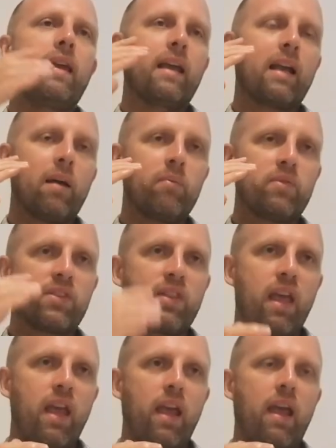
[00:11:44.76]
he comes
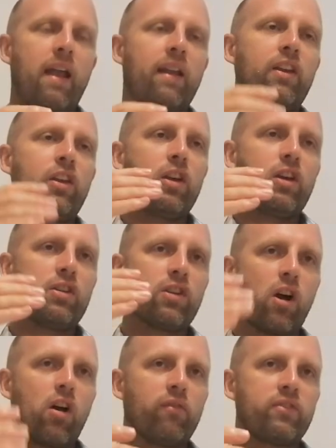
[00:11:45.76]
there, and years
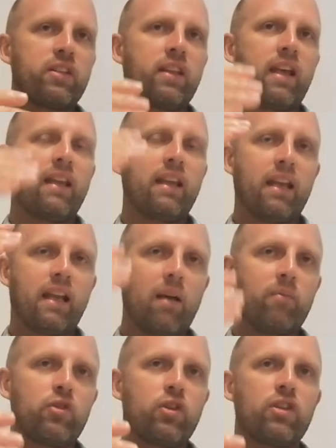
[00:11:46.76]
after that, he
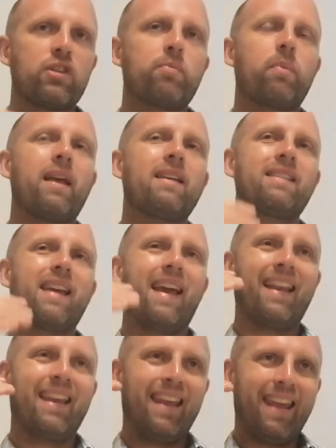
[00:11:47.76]
comes to this place
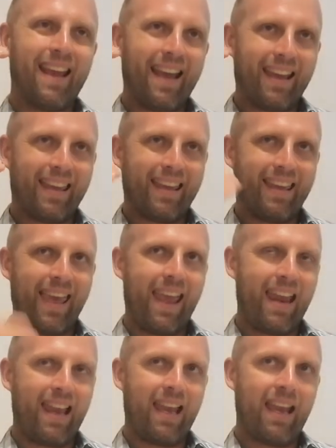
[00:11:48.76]
and he
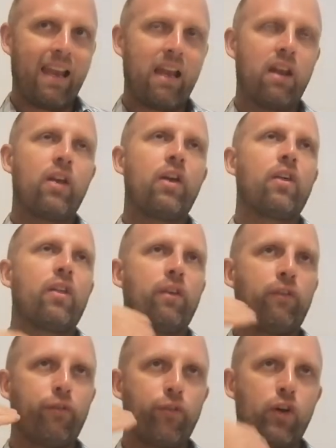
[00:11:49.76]
again,
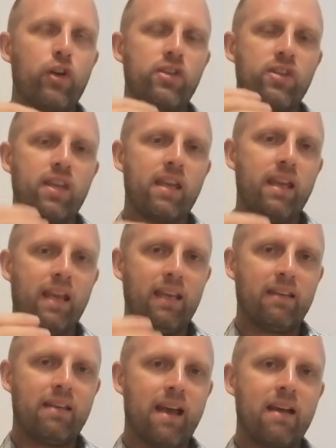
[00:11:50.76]
the first thing he
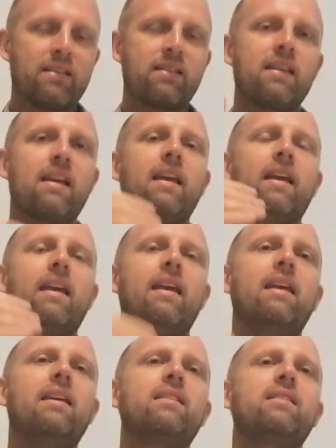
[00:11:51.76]
does
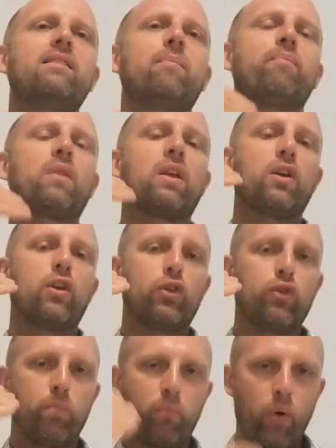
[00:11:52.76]
is
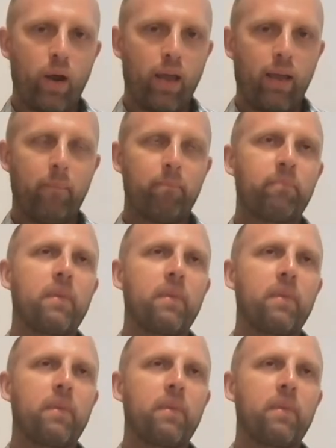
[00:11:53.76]
to pray.